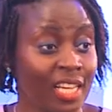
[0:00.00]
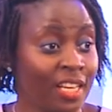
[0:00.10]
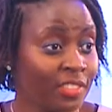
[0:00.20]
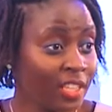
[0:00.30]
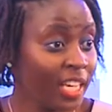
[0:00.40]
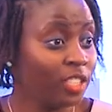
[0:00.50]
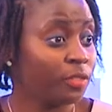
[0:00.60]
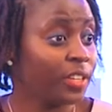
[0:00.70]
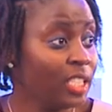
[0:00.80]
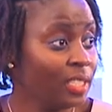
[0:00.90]
I left at the age
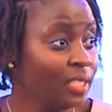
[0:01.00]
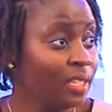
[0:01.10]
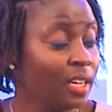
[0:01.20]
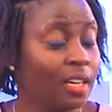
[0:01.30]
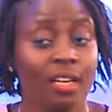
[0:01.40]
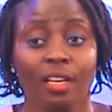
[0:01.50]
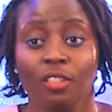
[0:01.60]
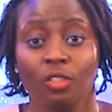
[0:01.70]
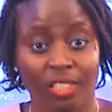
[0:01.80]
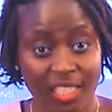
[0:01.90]
of 18
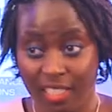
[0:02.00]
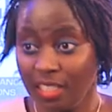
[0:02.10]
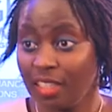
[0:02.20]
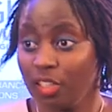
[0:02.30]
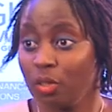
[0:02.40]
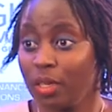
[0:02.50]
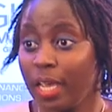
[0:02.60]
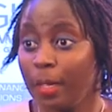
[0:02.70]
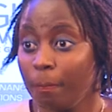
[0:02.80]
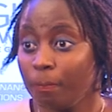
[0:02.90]
to study in the
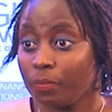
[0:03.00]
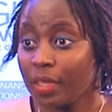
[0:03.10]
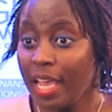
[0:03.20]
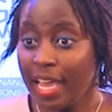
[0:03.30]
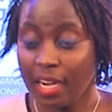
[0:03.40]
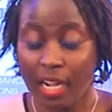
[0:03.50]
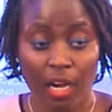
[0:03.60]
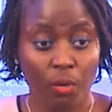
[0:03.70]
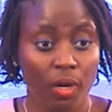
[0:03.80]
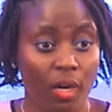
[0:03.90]
UK. And
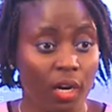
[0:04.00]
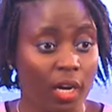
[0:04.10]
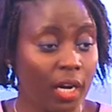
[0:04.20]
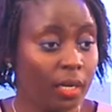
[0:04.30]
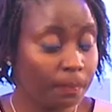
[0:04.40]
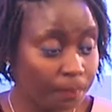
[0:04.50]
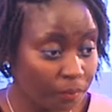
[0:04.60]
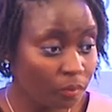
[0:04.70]
our